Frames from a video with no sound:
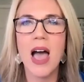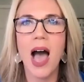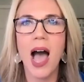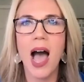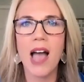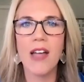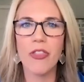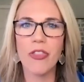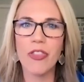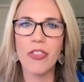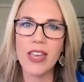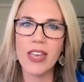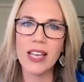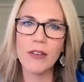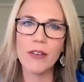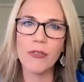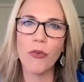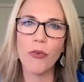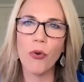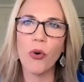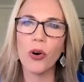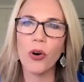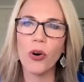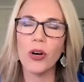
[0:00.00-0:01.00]
I think
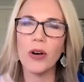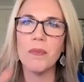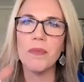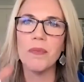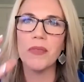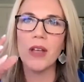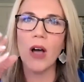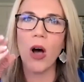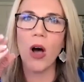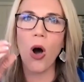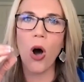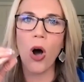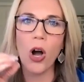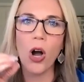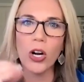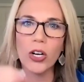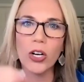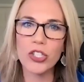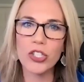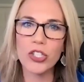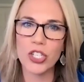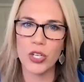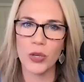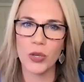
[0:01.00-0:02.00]
for
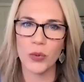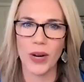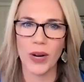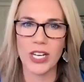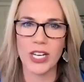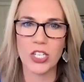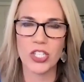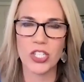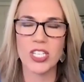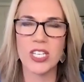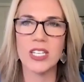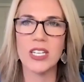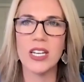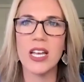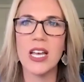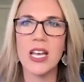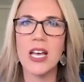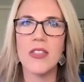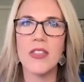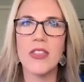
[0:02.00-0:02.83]
our generation